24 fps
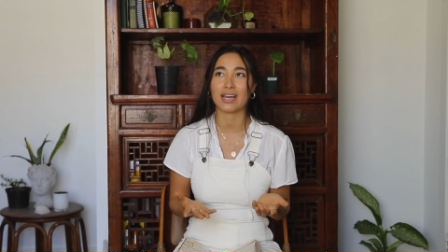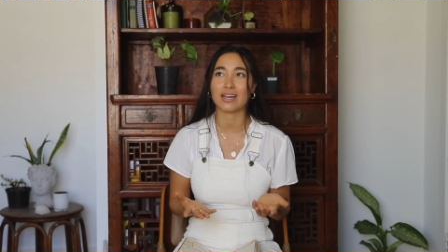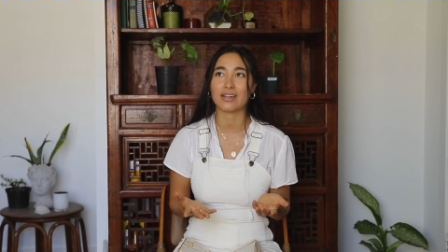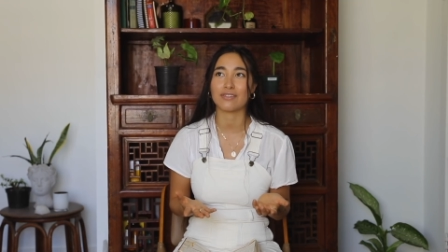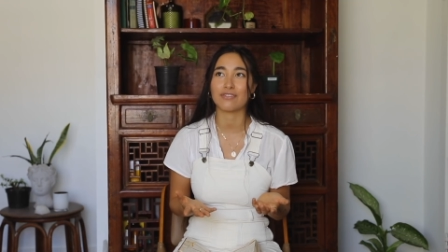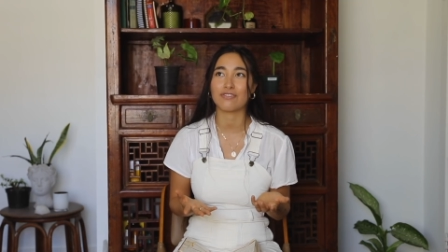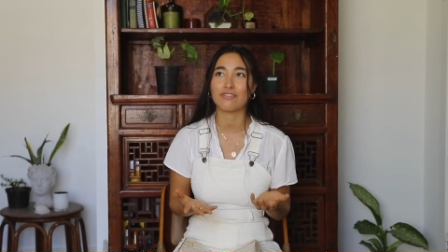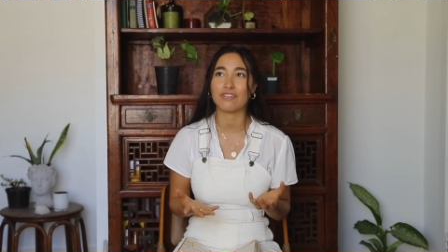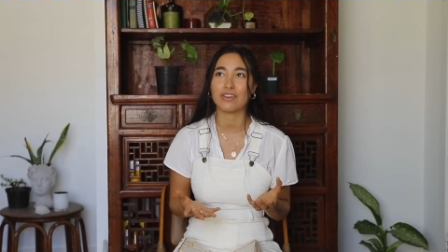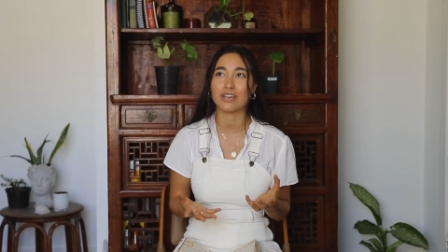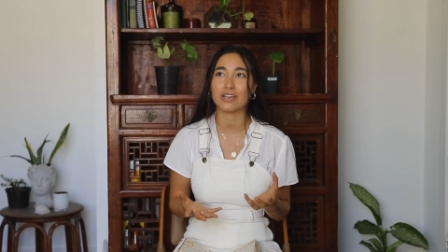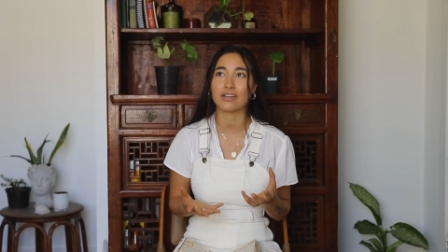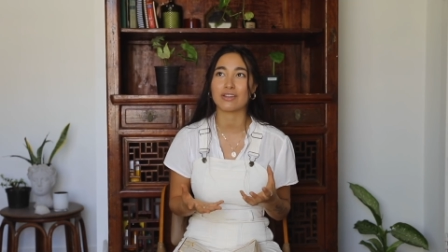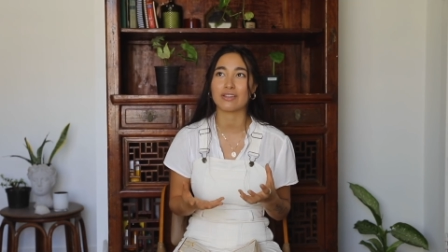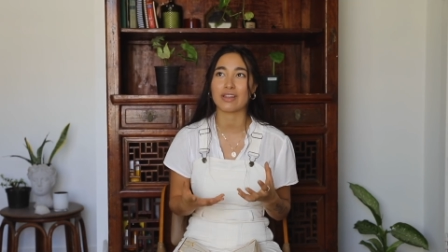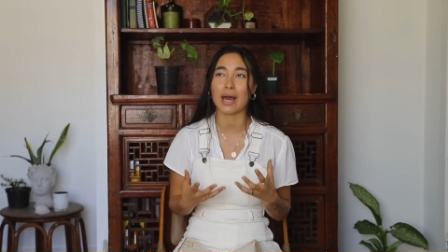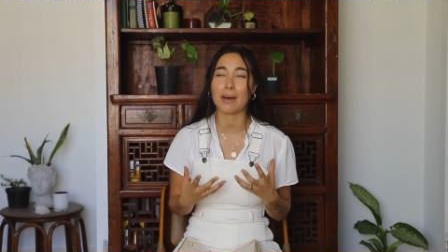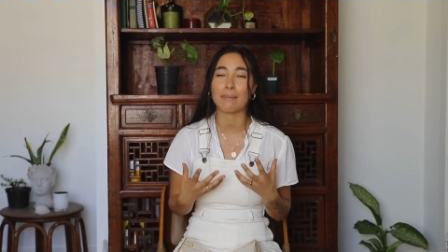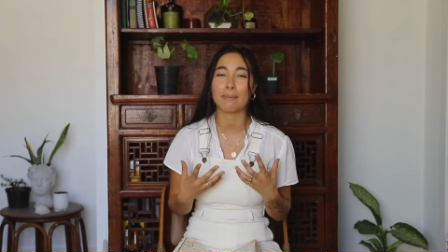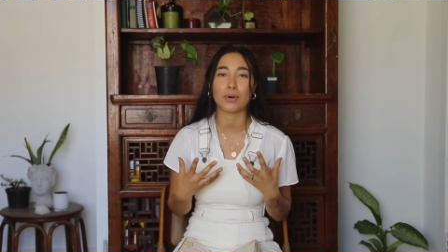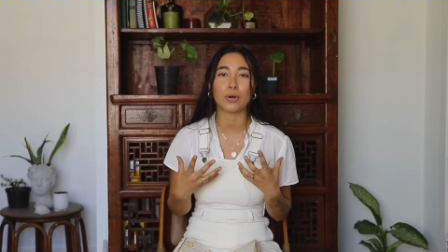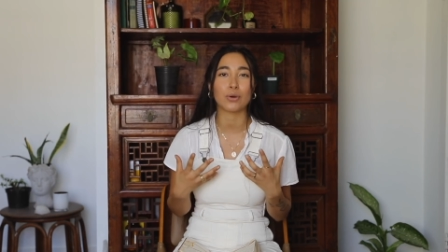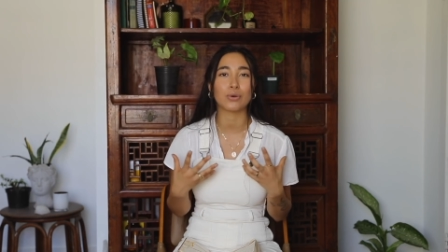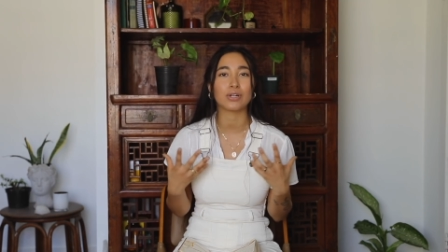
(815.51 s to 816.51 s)
and feel
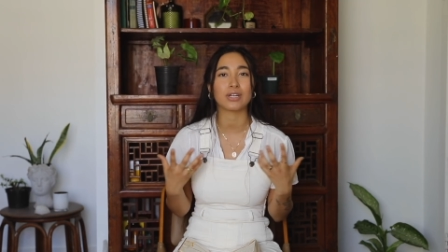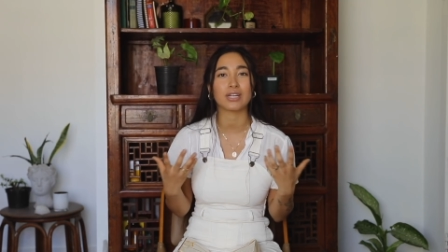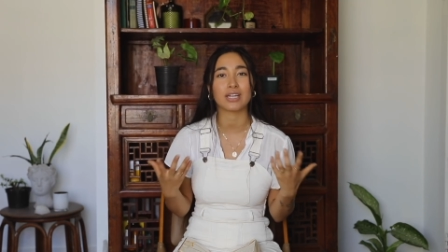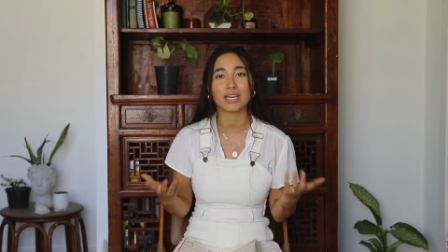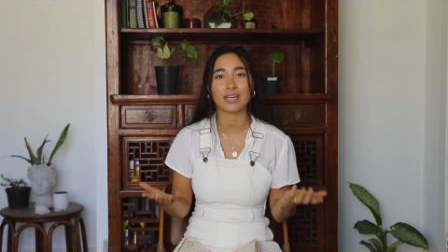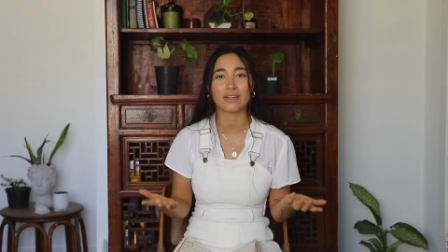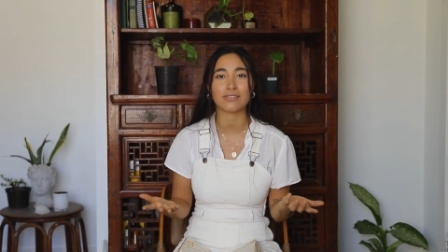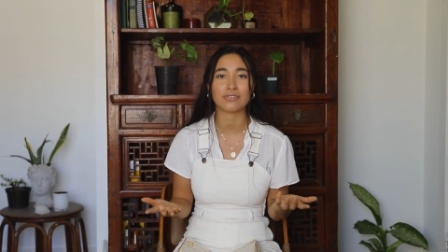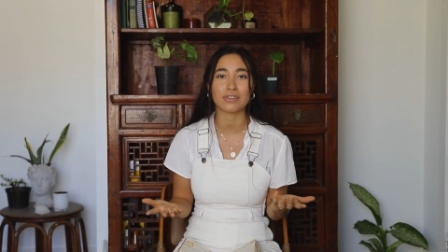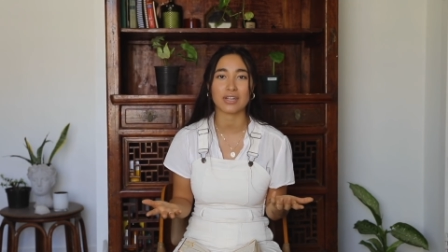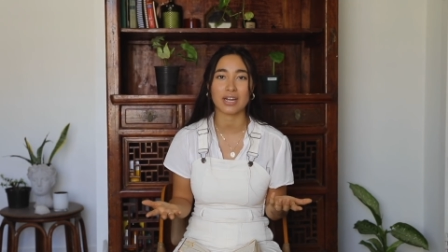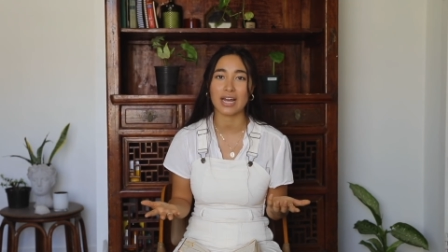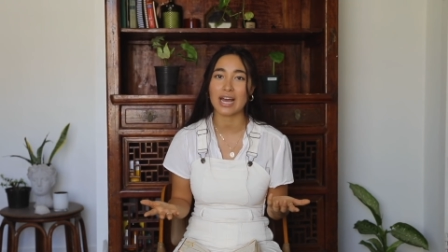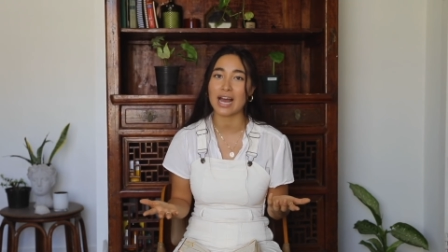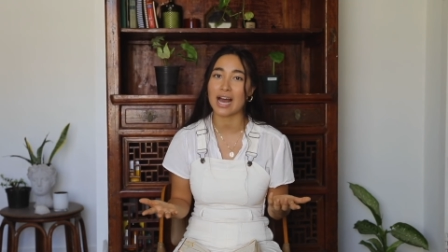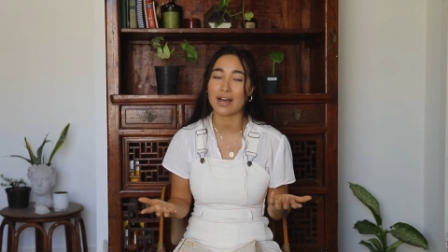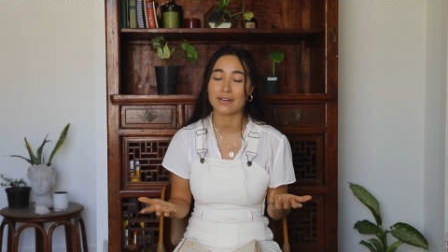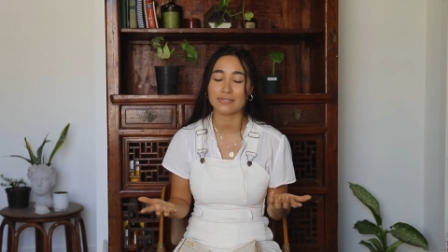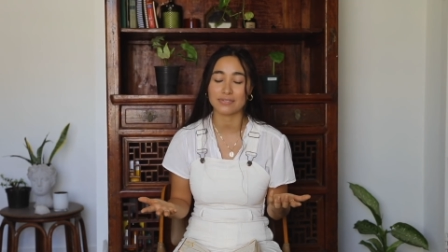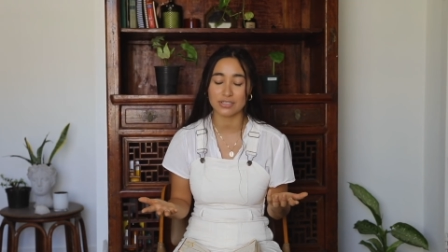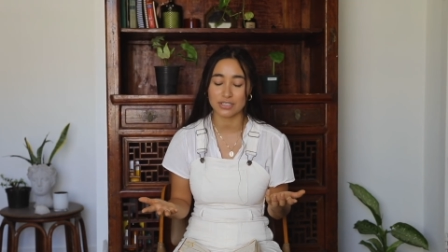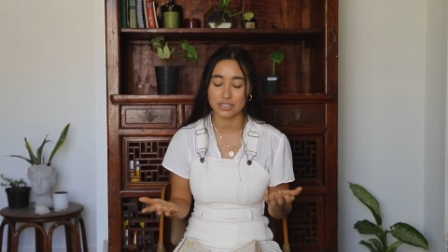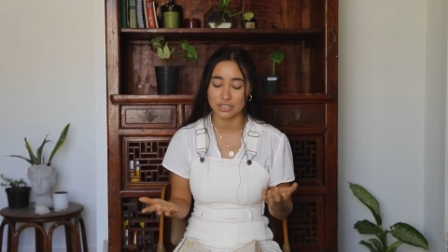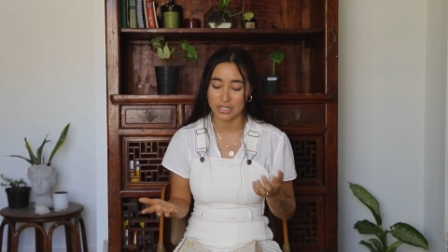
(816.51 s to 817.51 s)
that potent gift that I
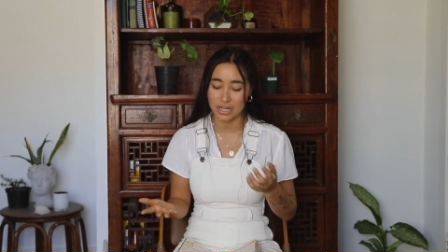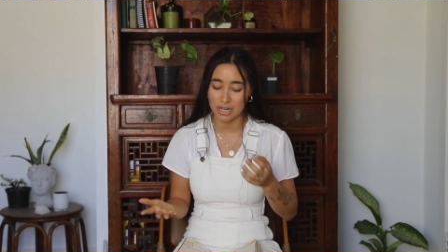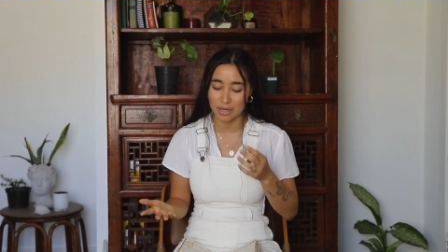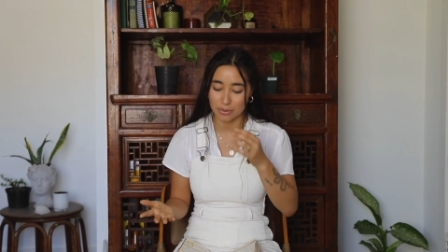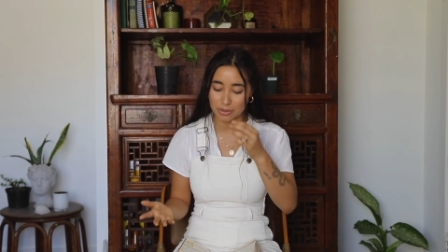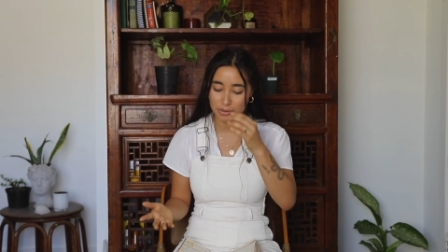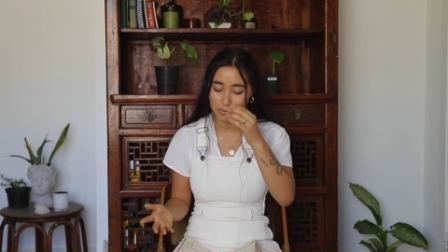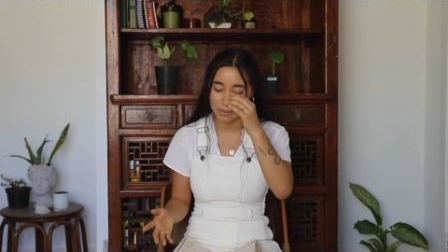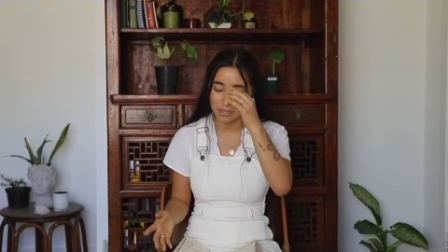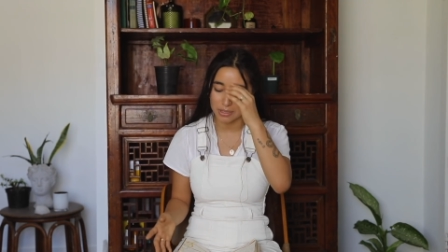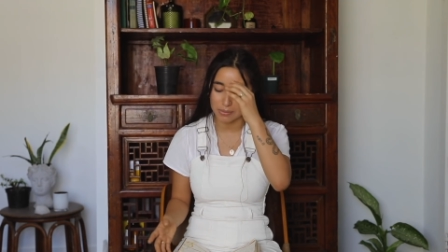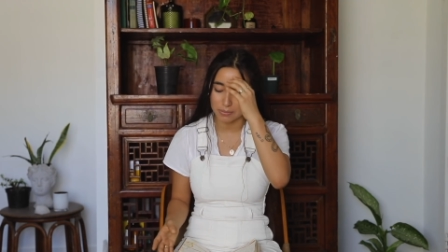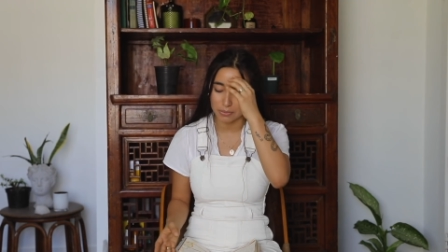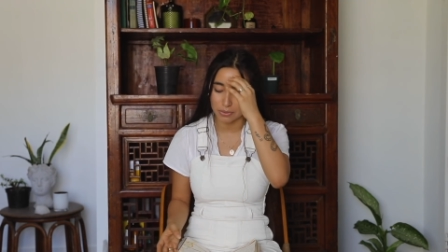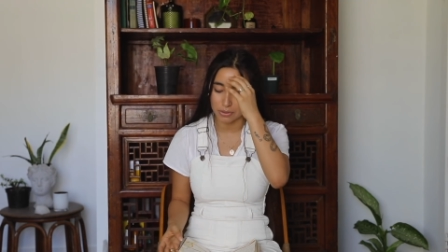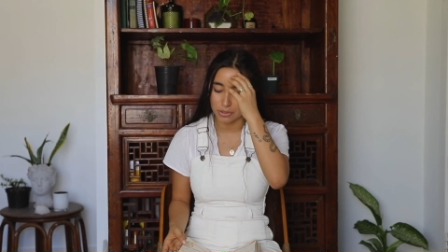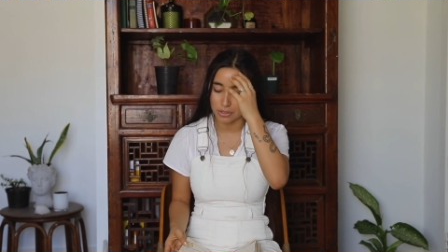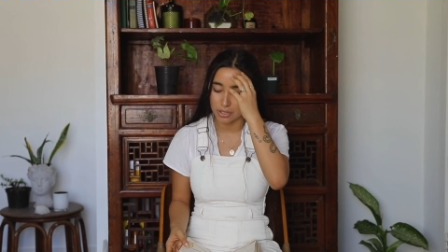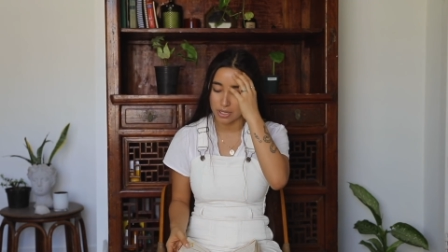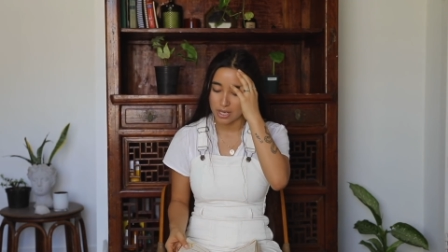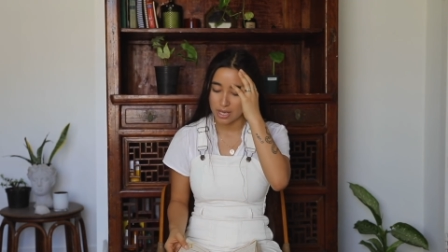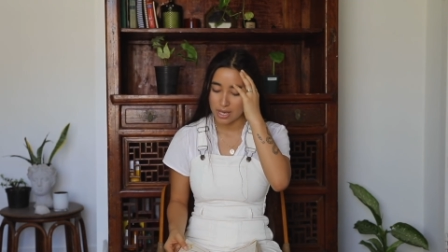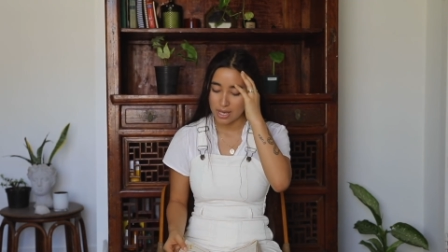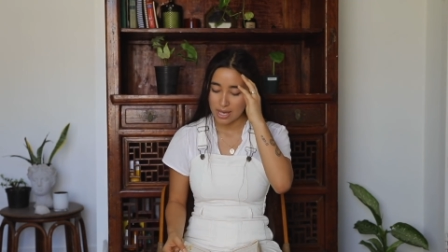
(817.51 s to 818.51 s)
have to share with
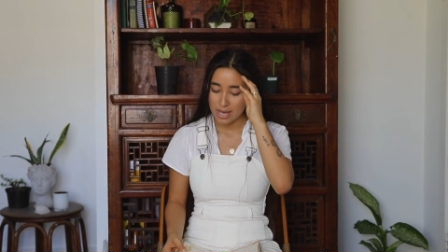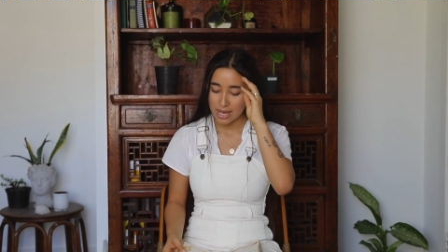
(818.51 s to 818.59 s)
people.